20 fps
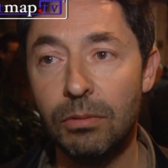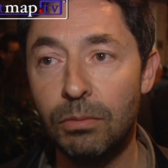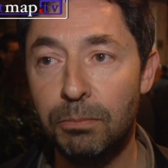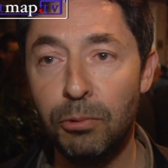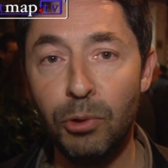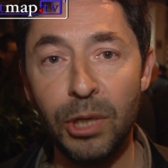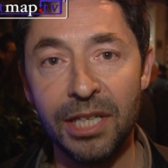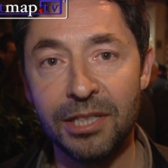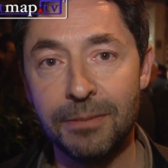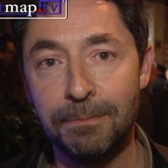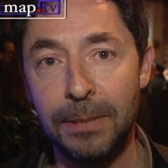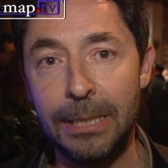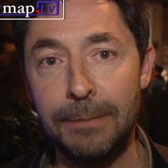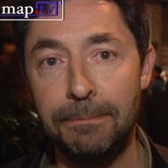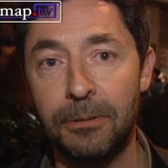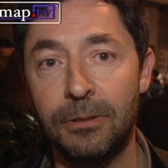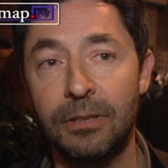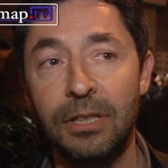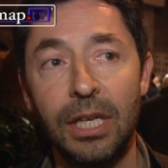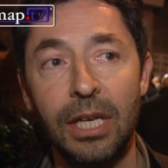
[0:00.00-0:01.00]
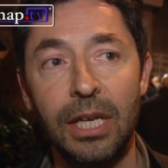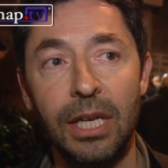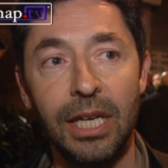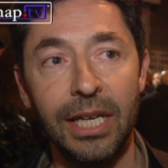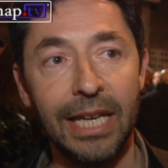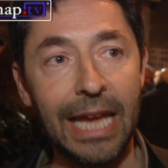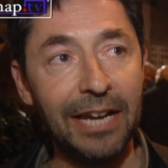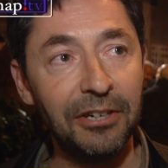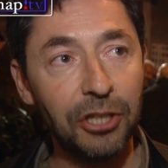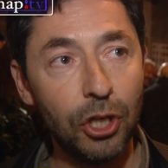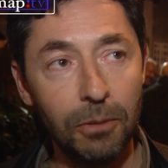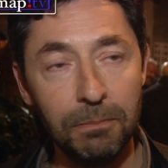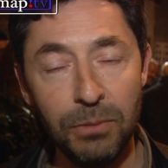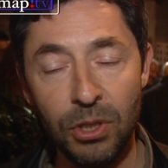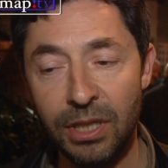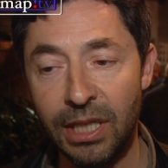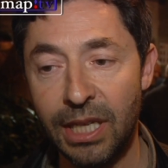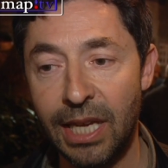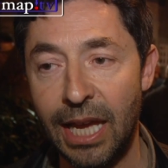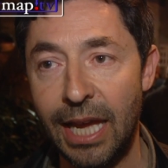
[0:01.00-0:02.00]
we as people can
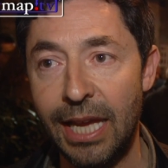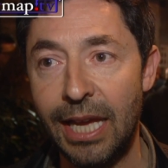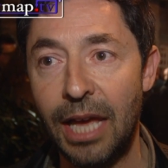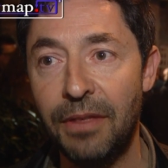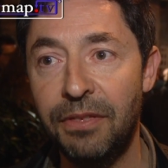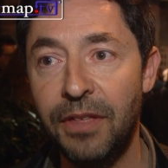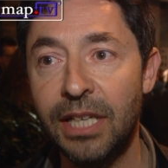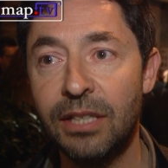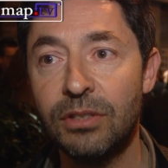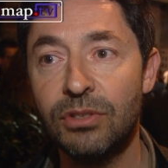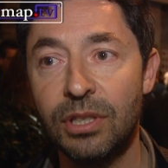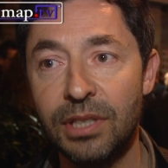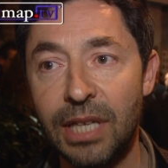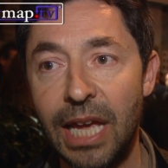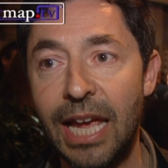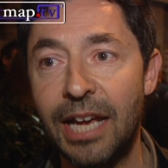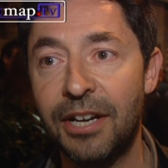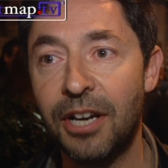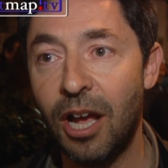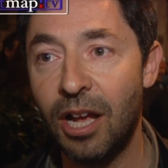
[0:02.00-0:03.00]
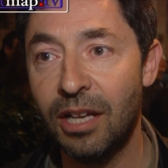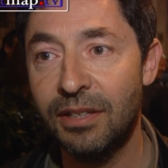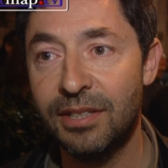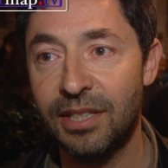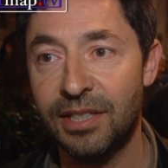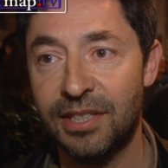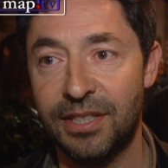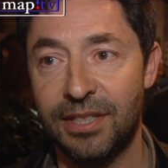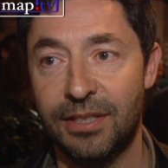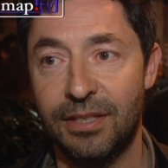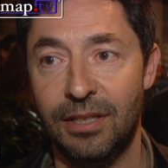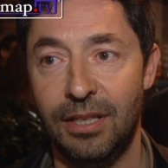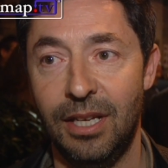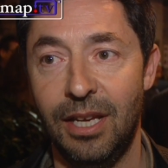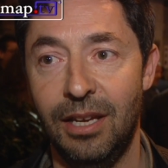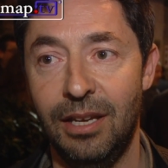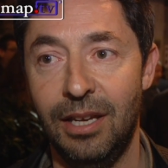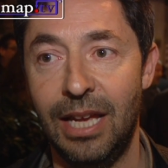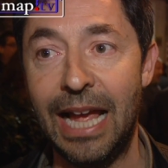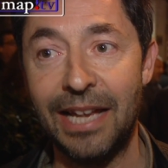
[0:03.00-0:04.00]
communicate, I think today an artist
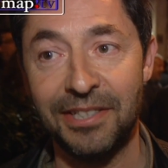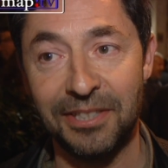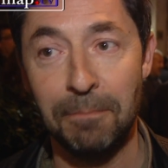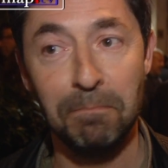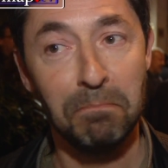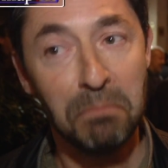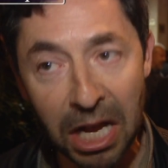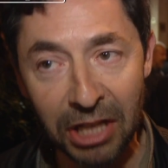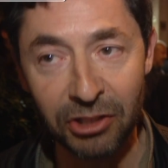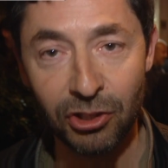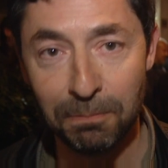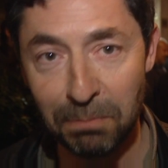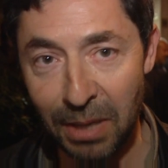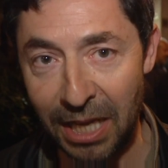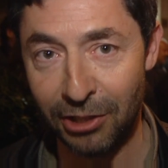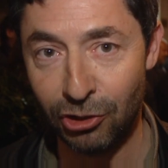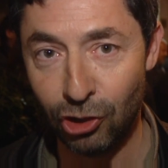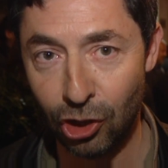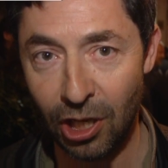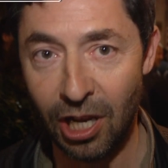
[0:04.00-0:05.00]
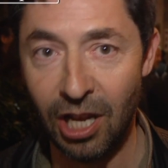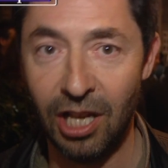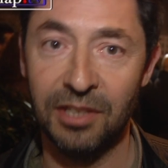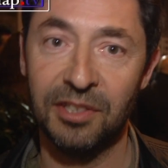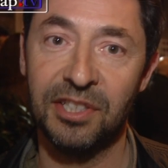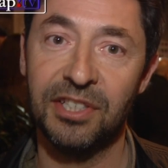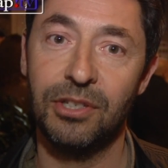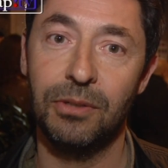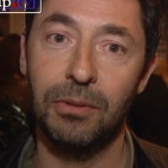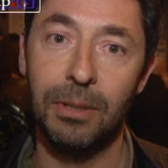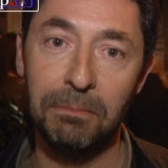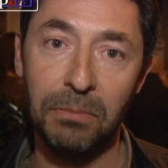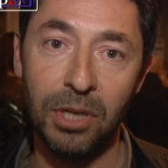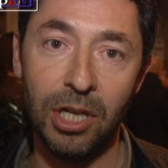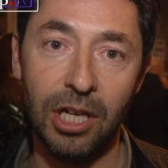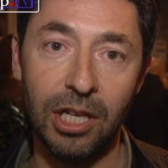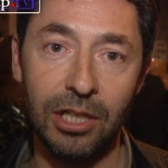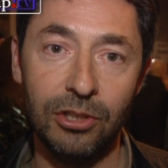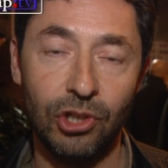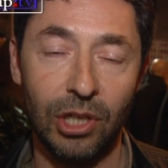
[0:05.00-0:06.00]
has a much better chance to
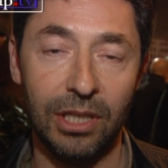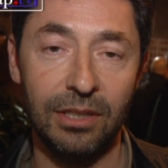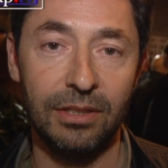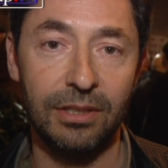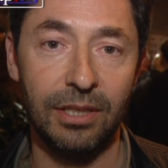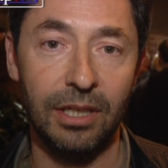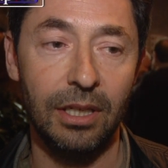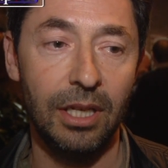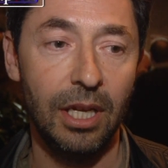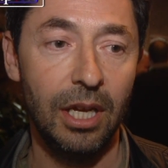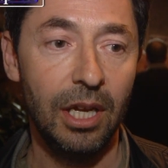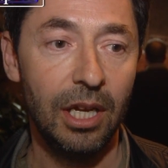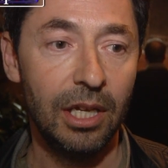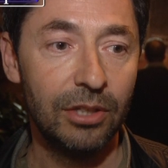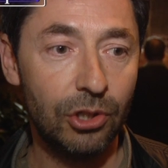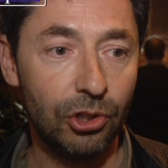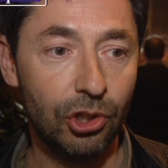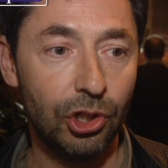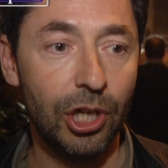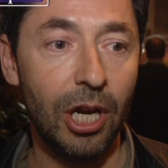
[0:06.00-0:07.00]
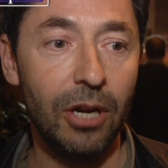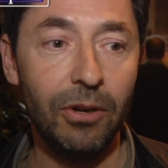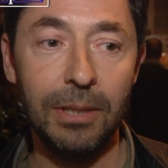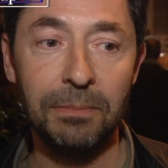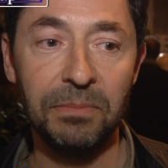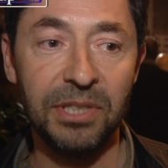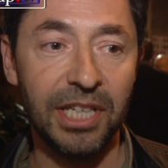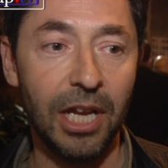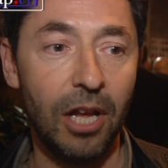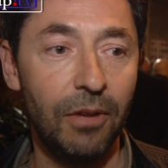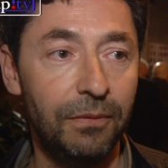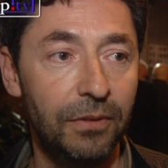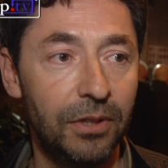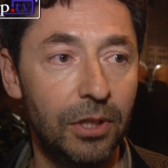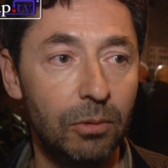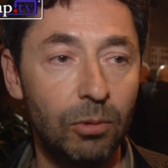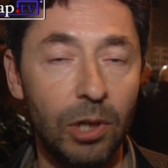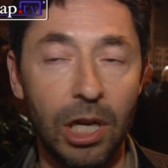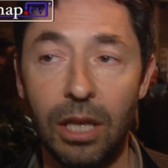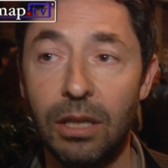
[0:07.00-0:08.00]
emerge and to show himself in
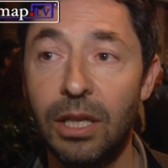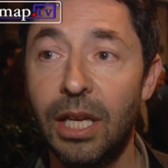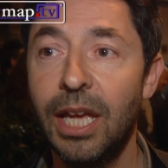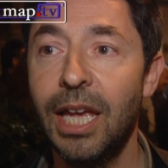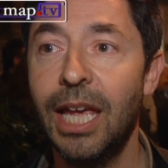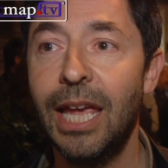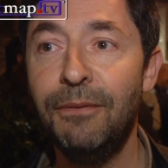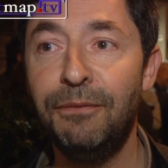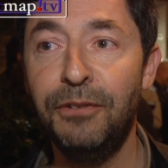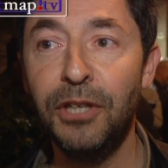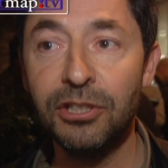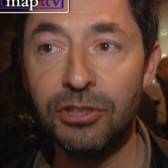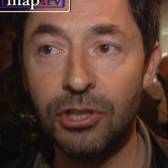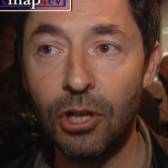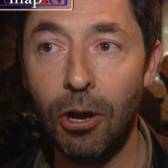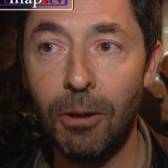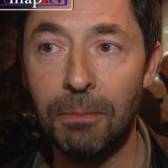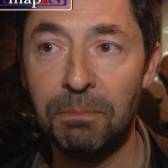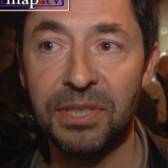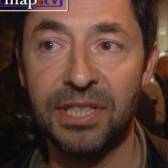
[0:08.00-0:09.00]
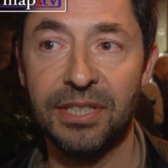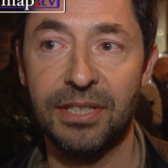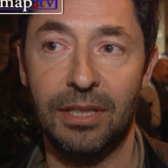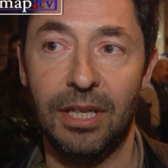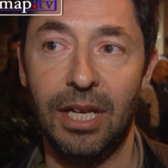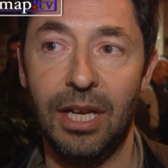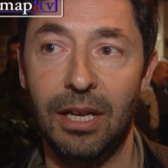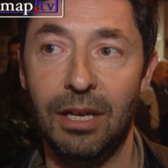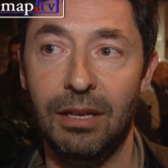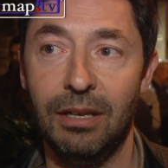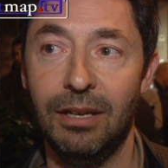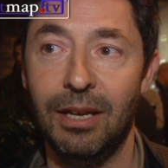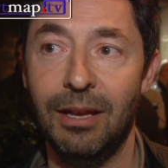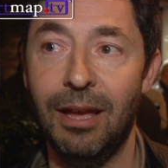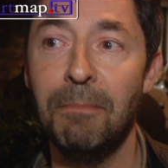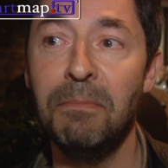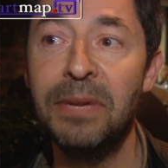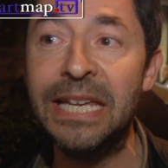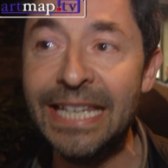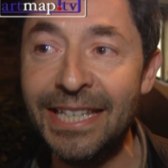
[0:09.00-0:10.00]
the world if he adopts
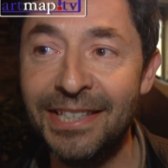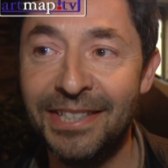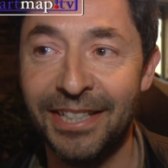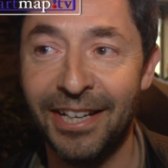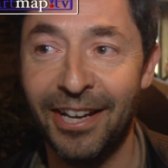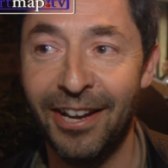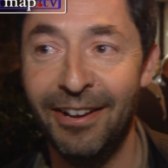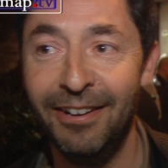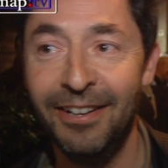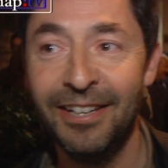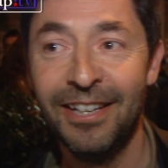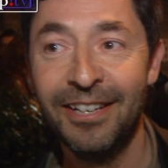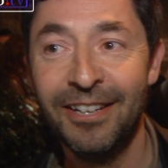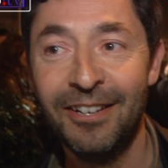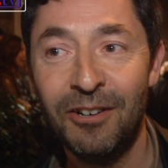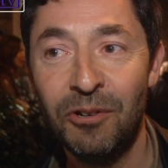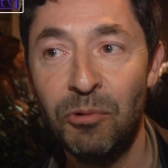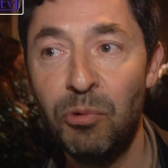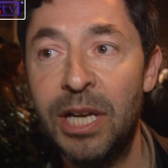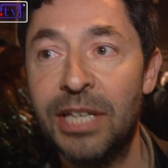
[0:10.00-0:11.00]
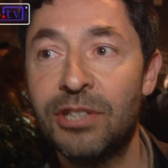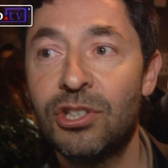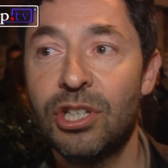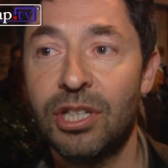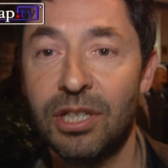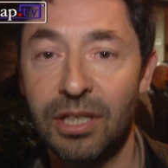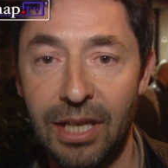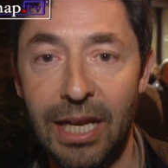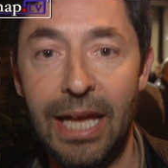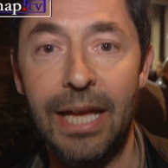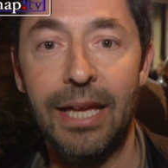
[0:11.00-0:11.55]
a media which